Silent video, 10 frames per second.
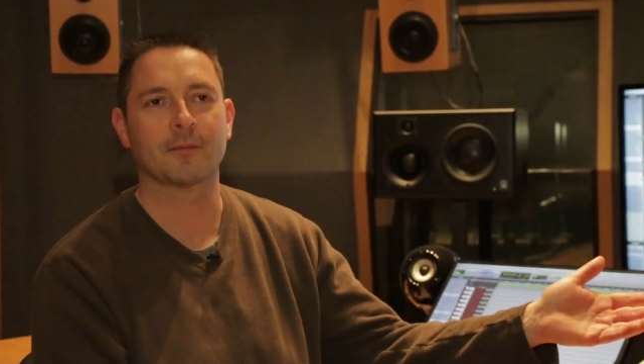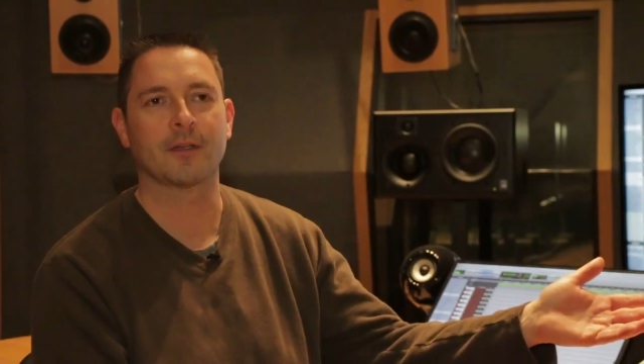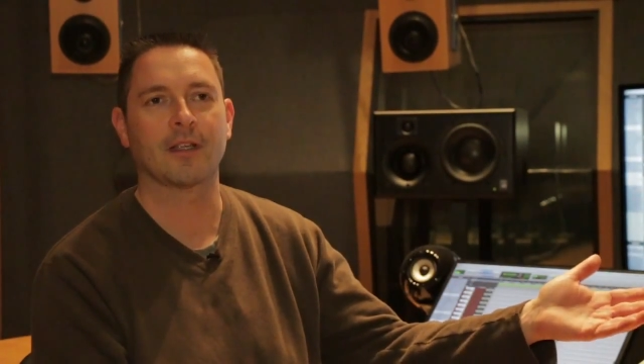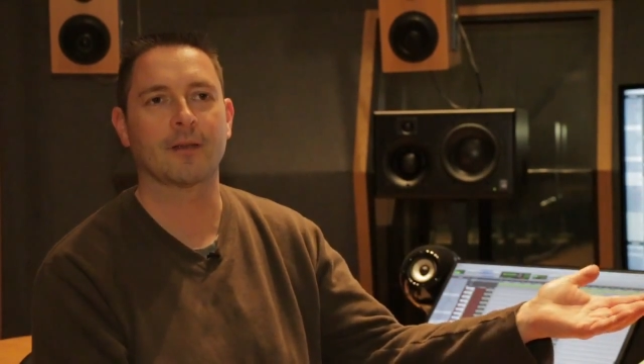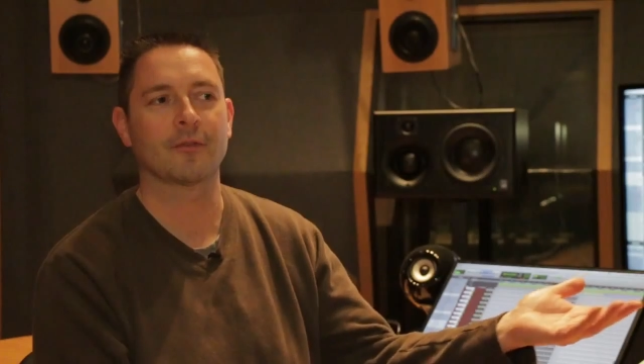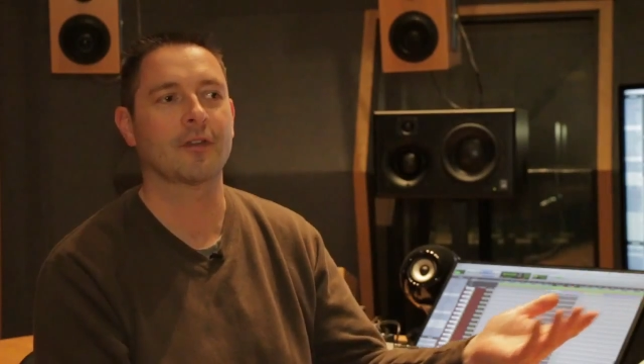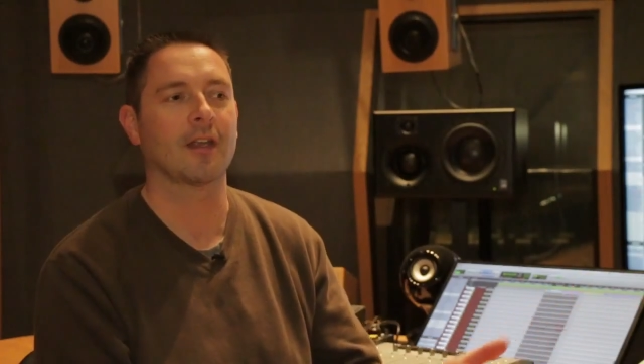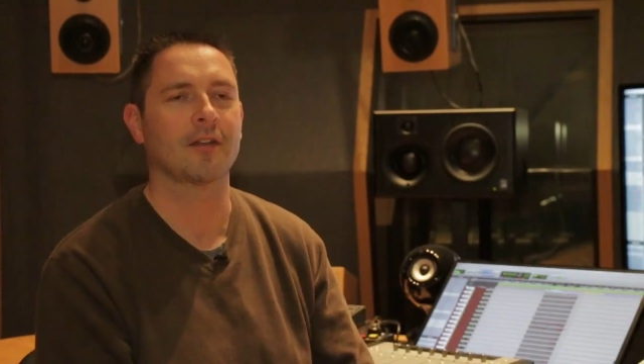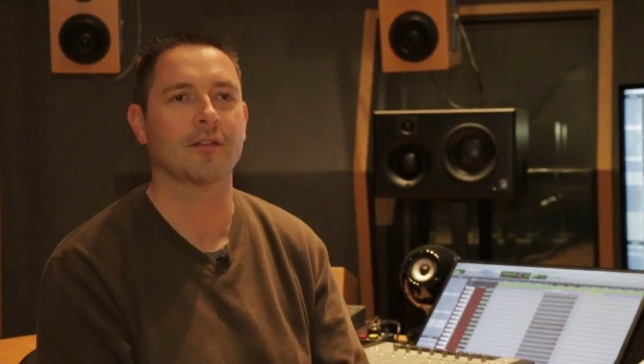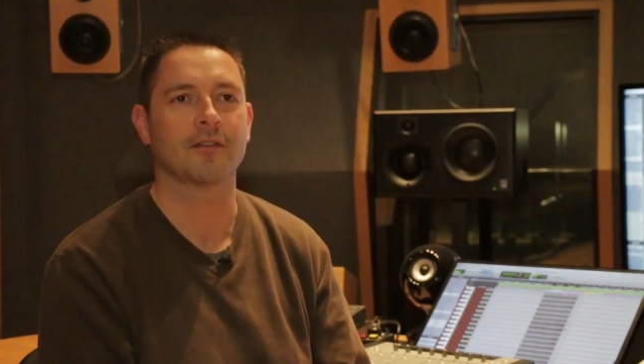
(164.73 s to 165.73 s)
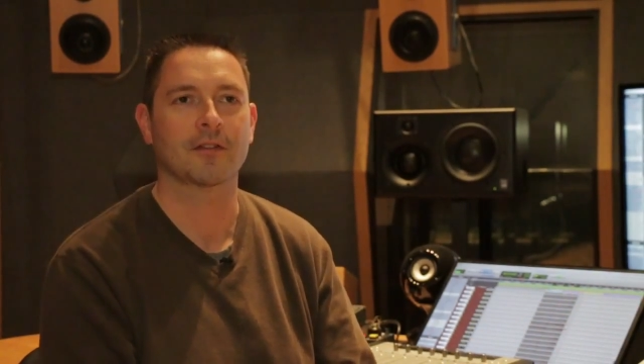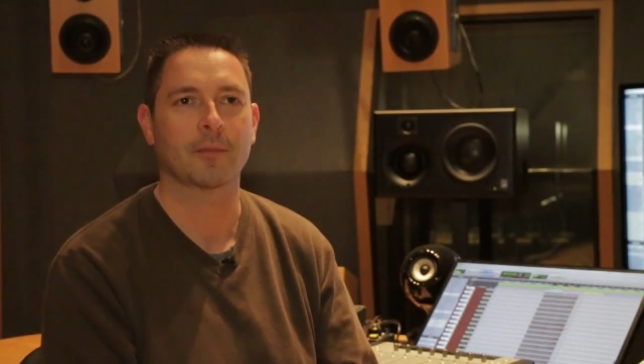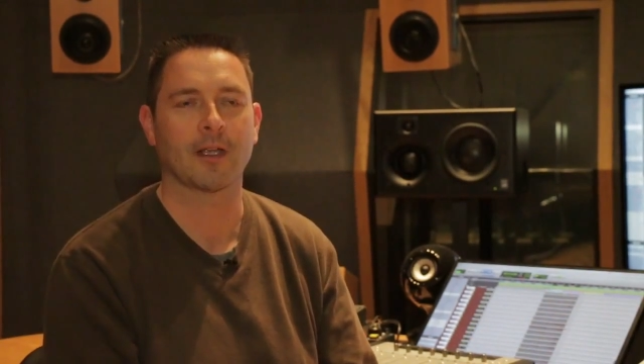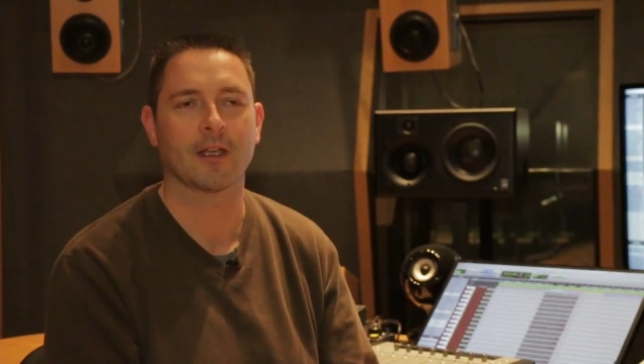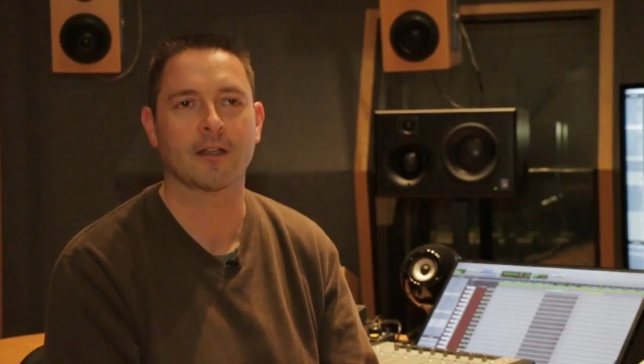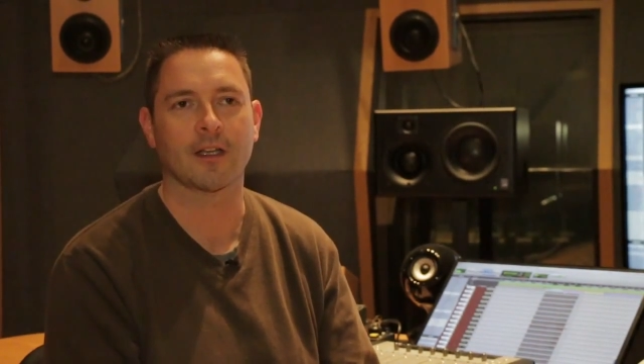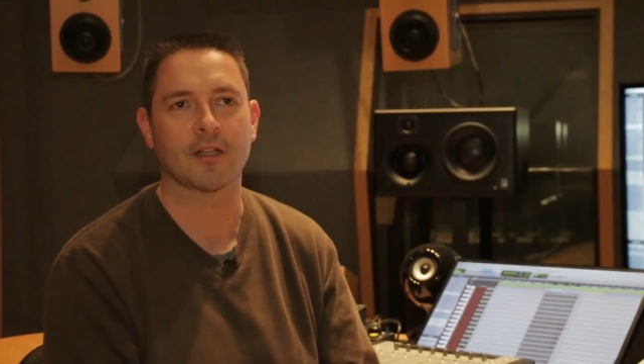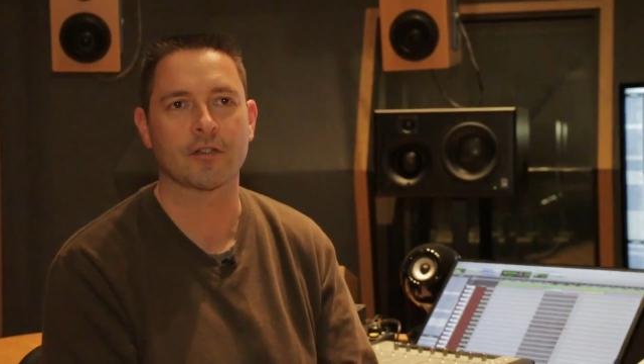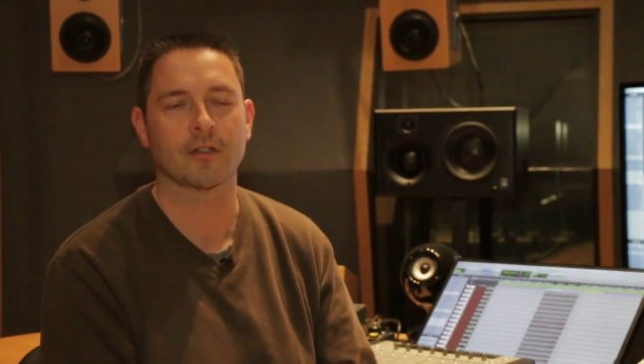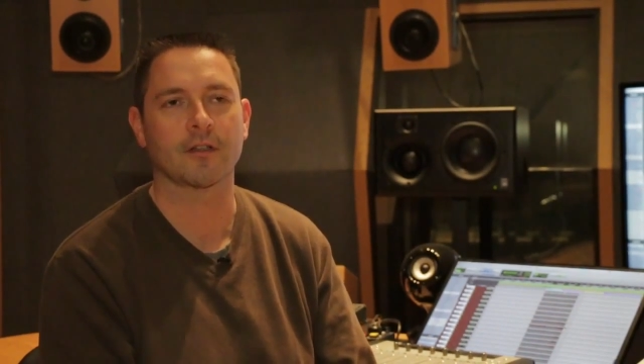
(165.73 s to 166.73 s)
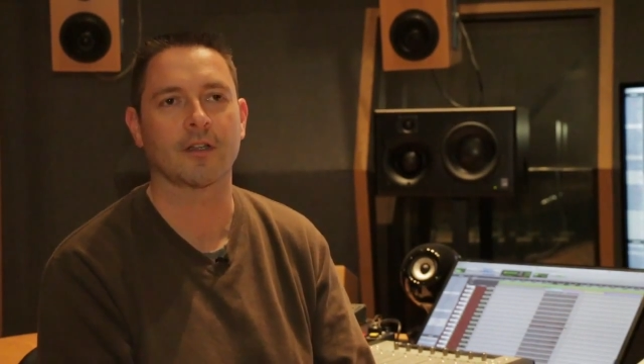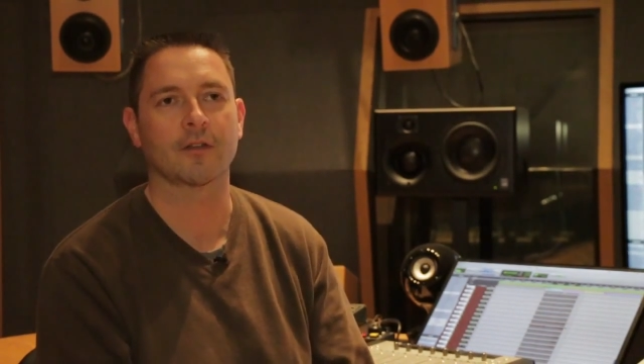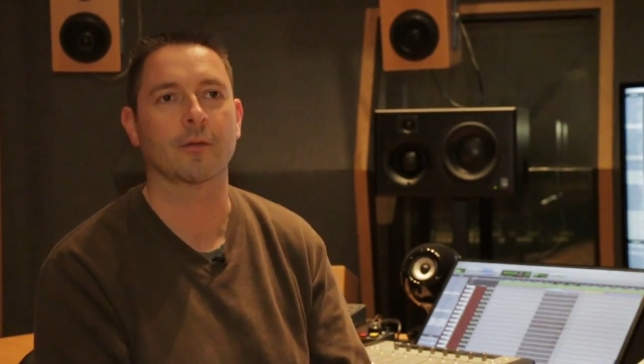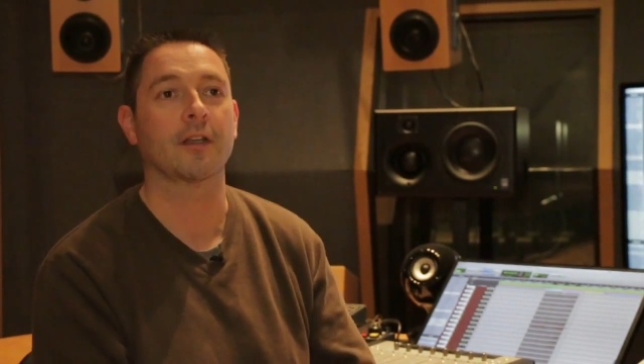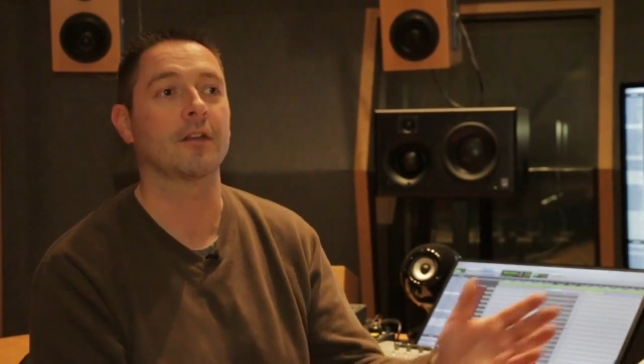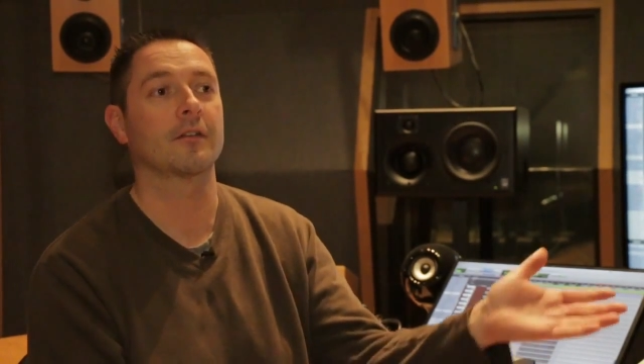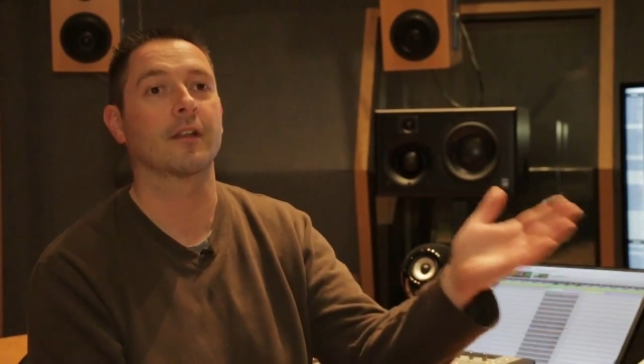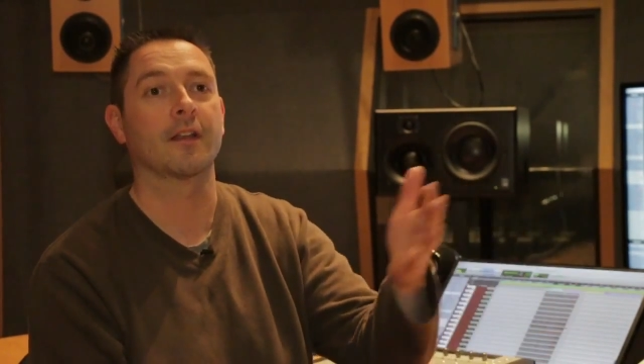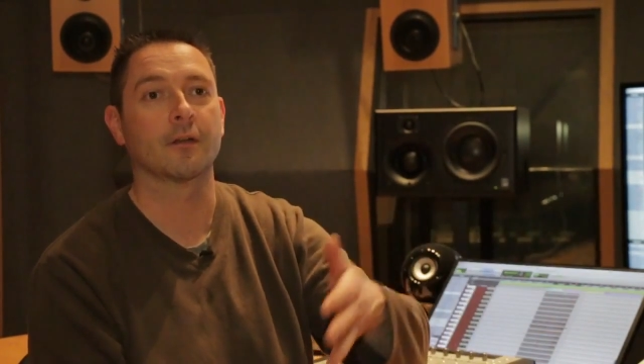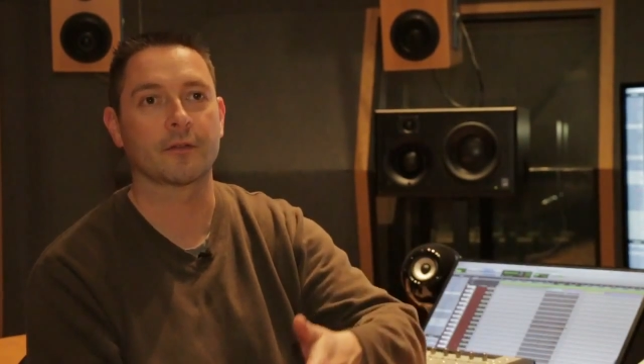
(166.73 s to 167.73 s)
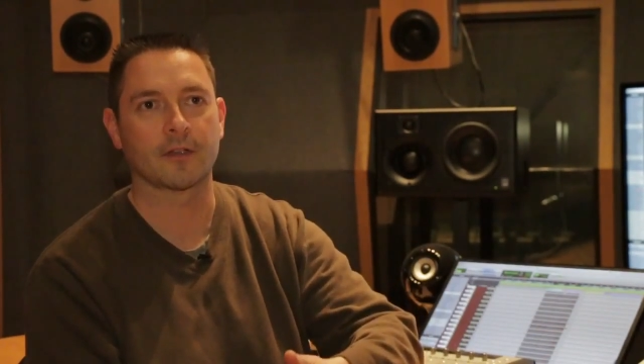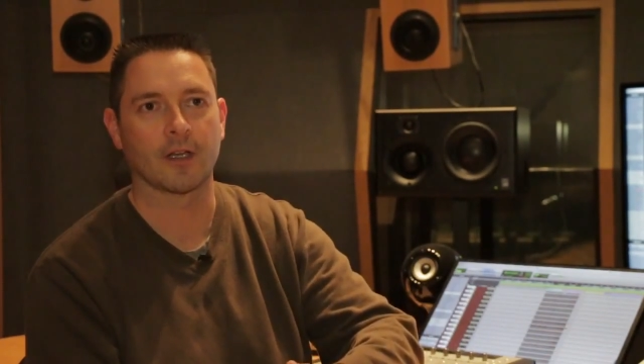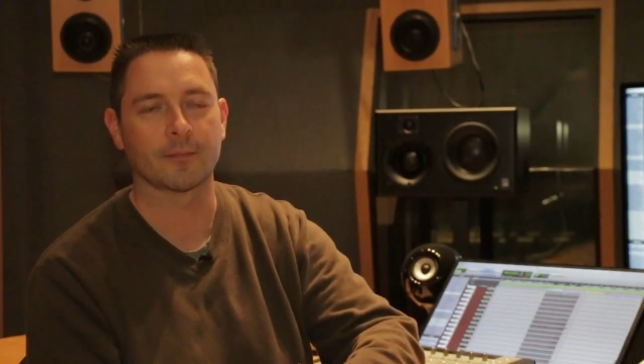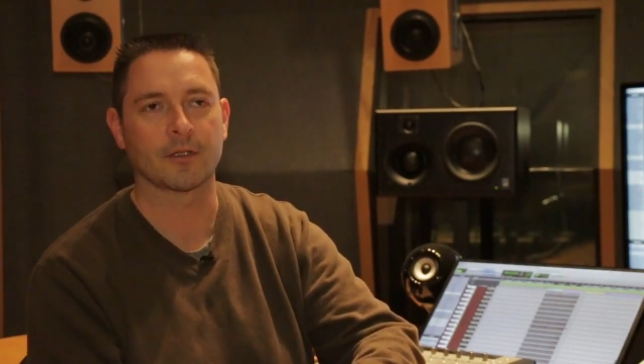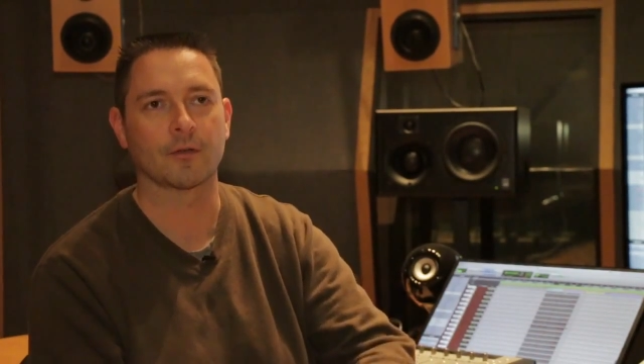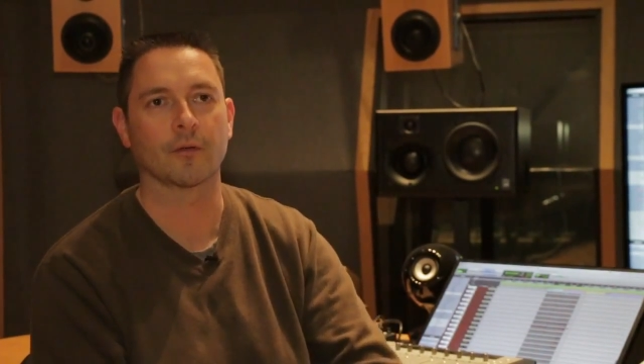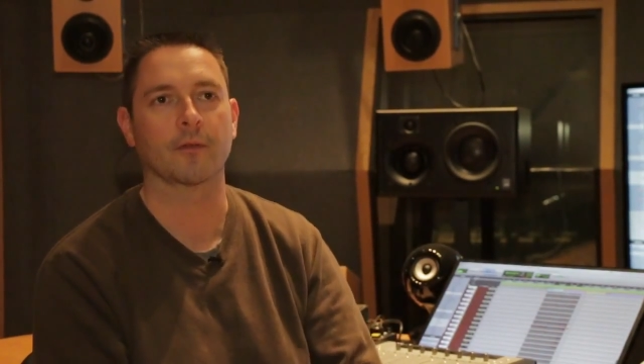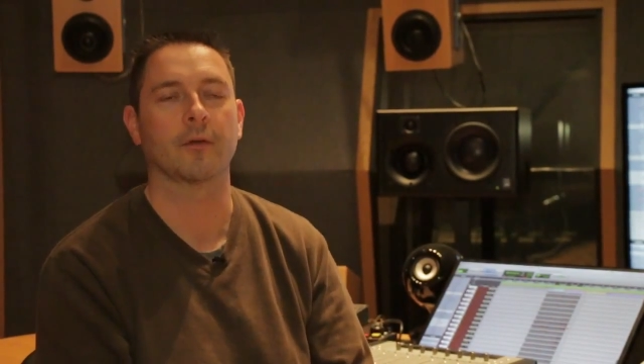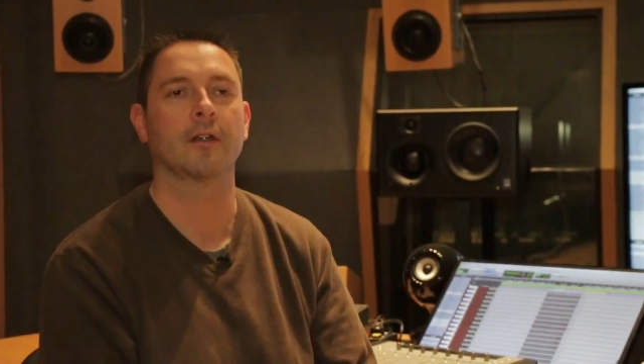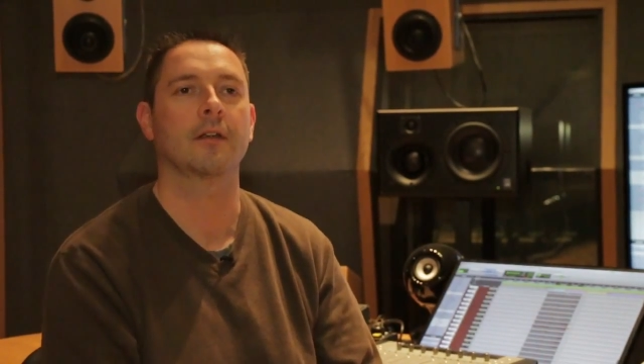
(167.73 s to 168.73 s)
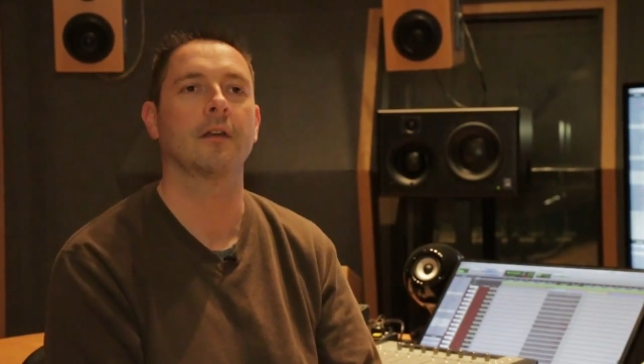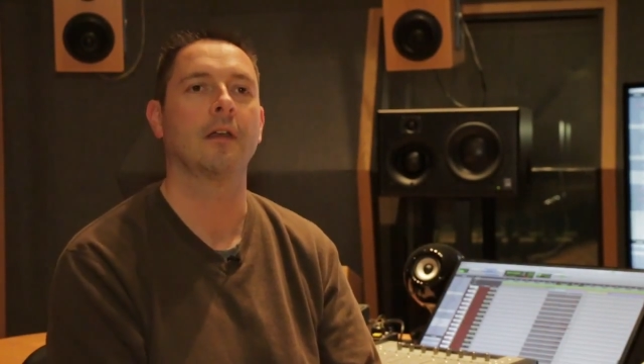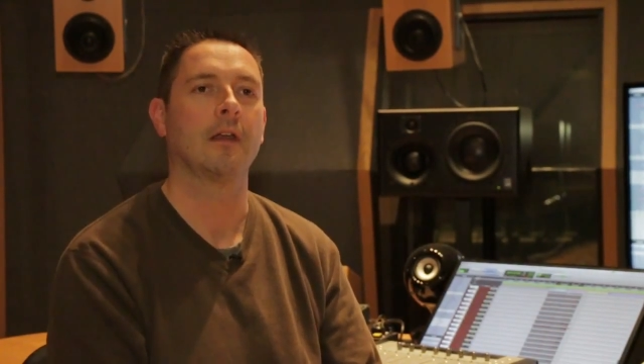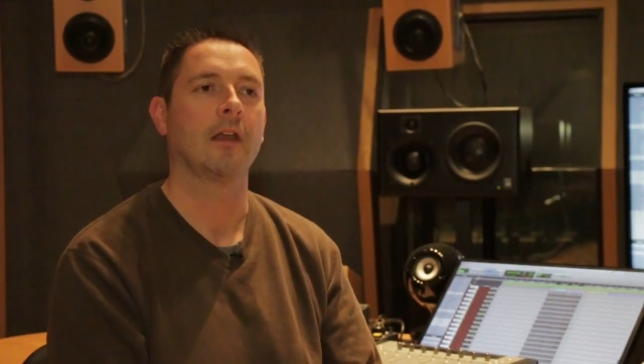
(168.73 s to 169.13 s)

It became a standard in Japan and Asia, and then twenty years later was adopted in North America.